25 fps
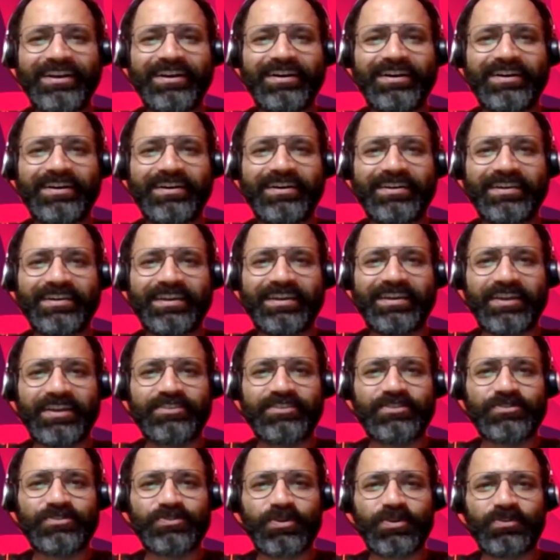can
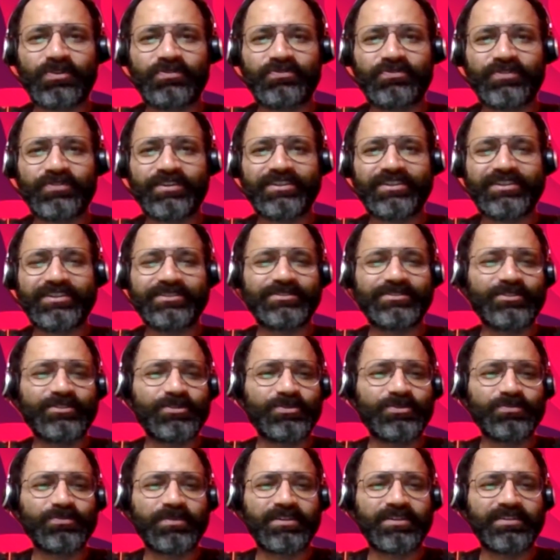actually sort
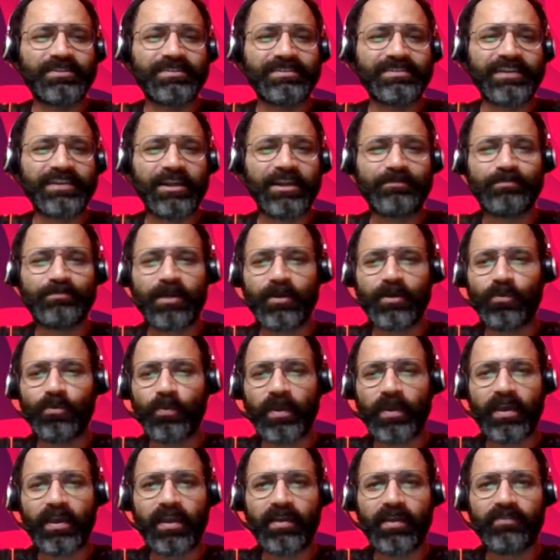of get my
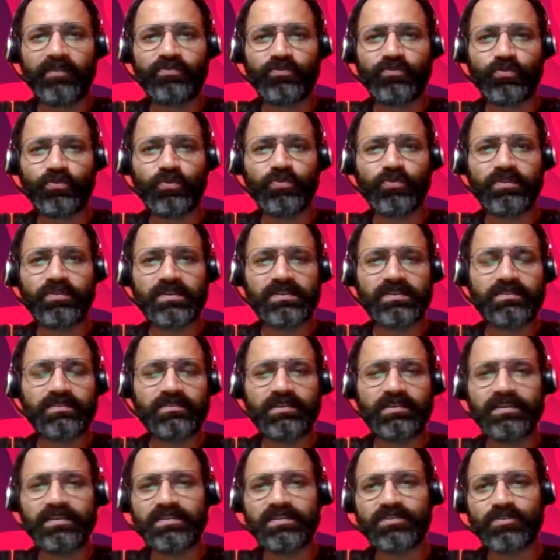way through
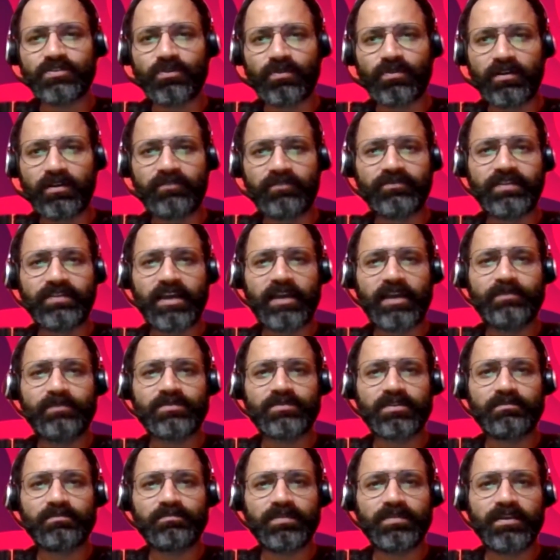these rough
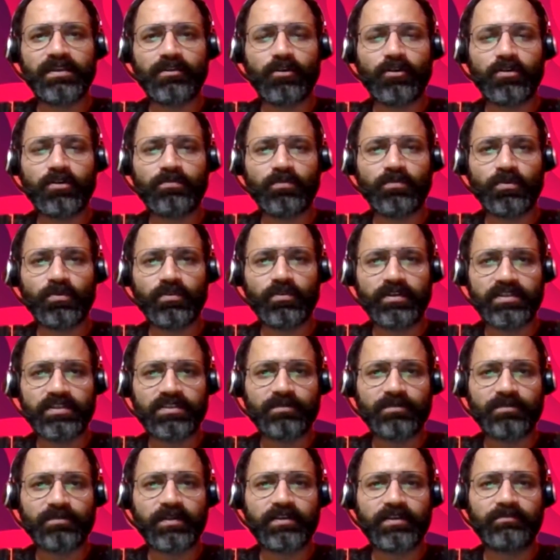times and be a lot more
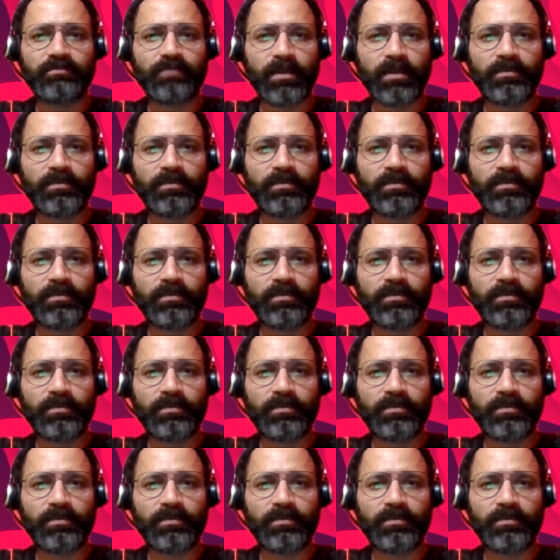disciplined.